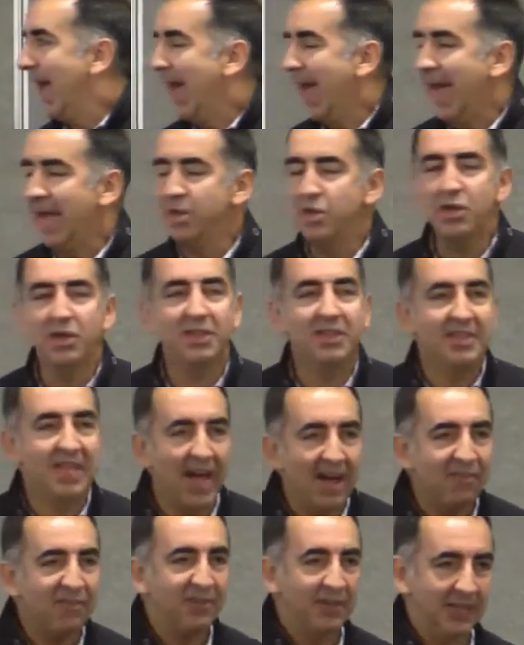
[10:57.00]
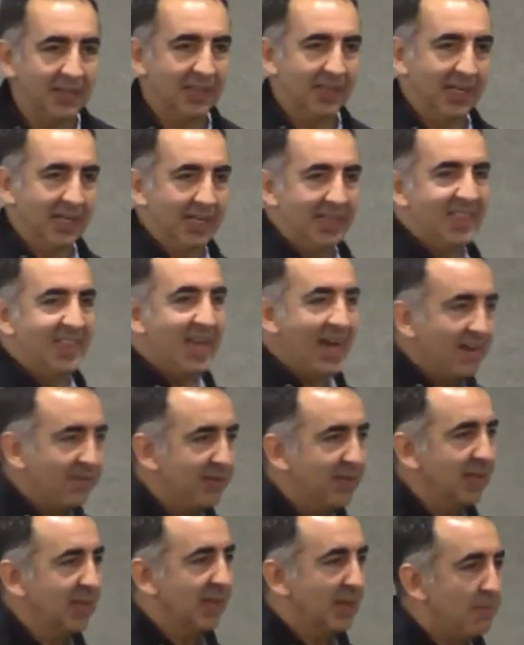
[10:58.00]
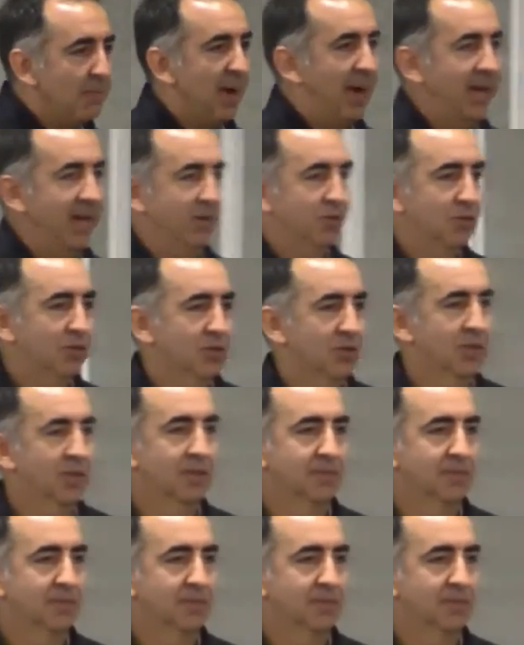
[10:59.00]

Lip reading: And you're definitely punished.